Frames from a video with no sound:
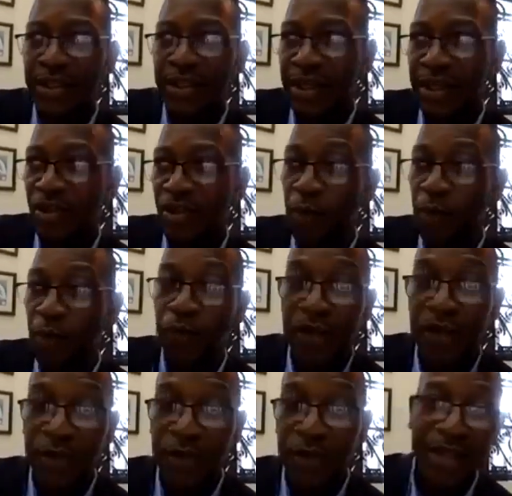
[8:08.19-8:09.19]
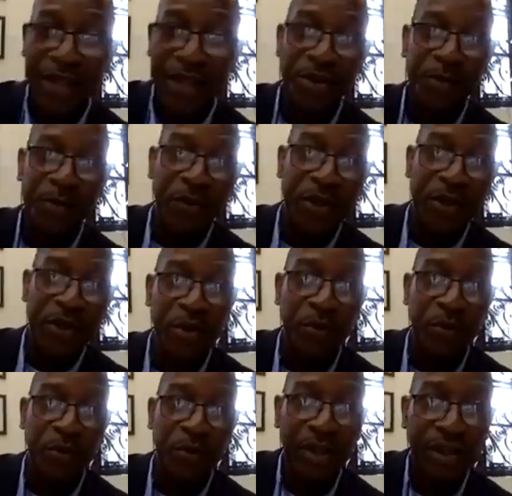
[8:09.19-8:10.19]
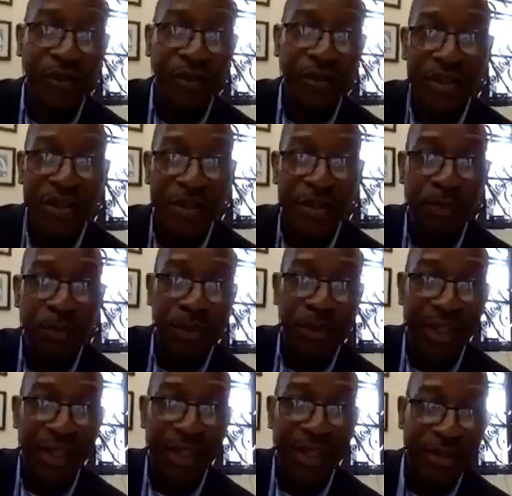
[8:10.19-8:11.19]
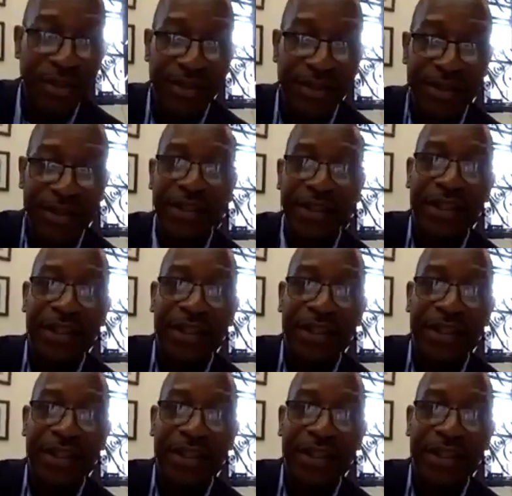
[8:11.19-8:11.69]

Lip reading: And hopefully, at some point, we'll open an office in Port Harcourt.